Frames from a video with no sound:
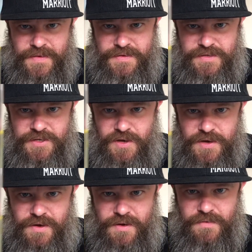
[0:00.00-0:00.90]
Slight
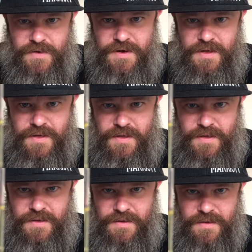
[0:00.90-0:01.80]
colouring,
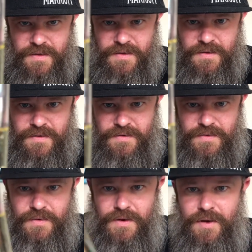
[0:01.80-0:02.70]

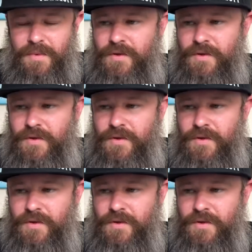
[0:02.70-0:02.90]
do a couple of